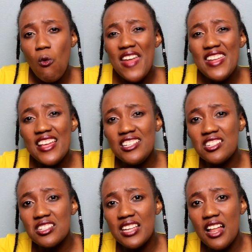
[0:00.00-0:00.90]
when he's
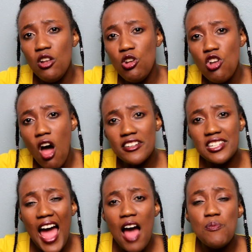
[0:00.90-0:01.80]
still
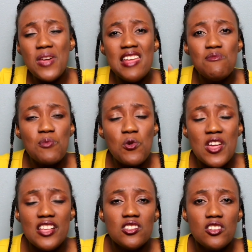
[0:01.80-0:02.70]
locked up in
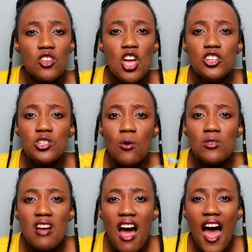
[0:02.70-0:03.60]
prison.
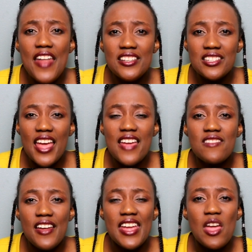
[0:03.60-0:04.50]
So God is saying
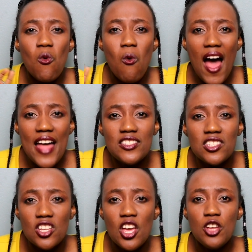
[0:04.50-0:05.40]
that he
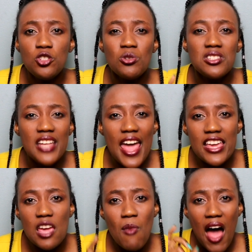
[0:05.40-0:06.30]
wants to
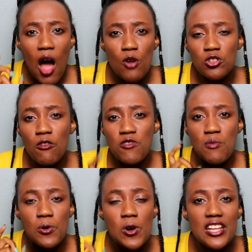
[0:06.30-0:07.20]
take him out of the
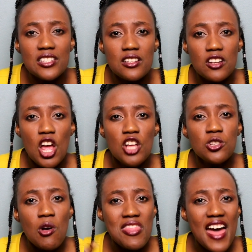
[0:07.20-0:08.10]
prison
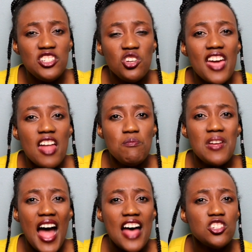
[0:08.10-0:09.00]
so that you can
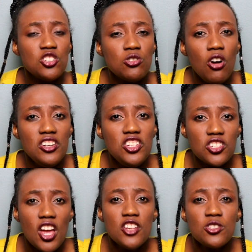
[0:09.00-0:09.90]
be
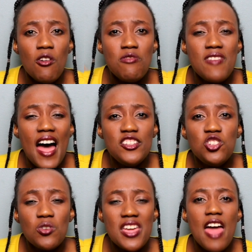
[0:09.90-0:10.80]
astonished, so
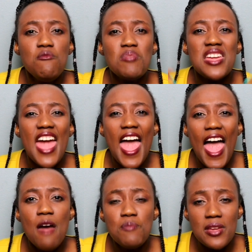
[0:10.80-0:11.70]
that you can be
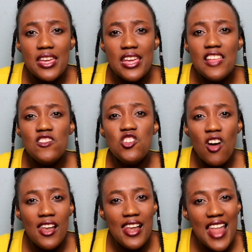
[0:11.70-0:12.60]
happy in
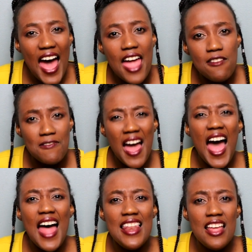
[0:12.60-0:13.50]
your life.
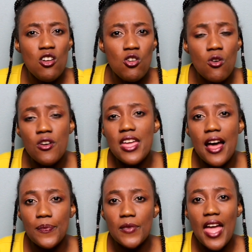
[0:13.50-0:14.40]

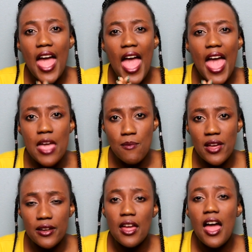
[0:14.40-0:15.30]
Hallelujah.
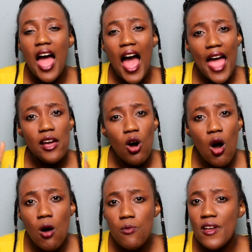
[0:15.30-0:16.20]
Amen. I
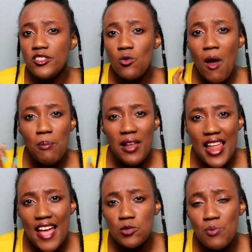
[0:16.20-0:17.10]
hope that you were
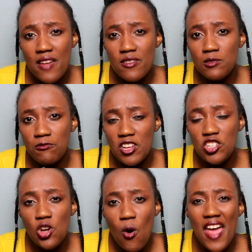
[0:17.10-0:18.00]
blessed by this
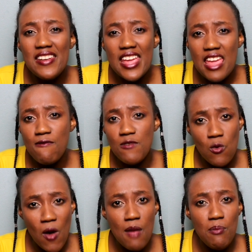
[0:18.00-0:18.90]
video, and if you
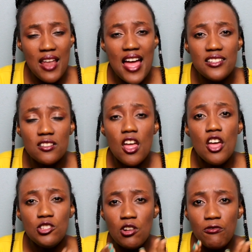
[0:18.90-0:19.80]
were blessed,
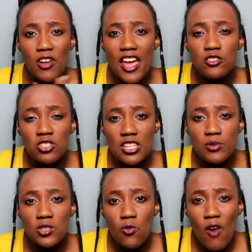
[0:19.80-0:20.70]
don't forget to
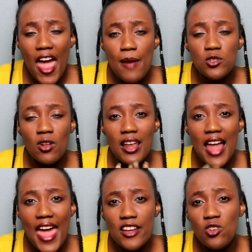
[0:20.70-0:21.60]
subscribe, to
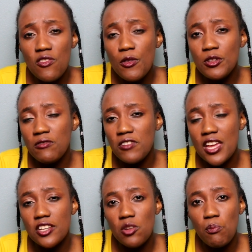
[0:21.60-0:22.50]
like, to hit the
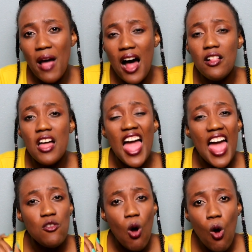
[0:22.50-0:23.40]
notification bell,
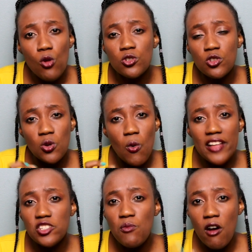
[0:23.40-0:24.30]
and also to
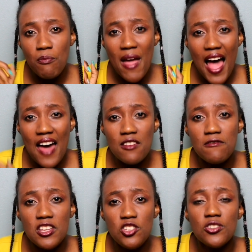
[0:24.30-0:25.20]
watch more of my other
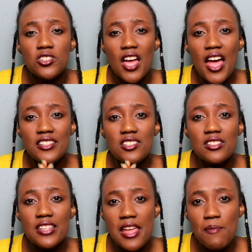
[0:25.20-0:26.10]
videos.
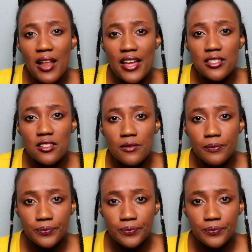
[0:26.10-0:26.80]
Stay blessed.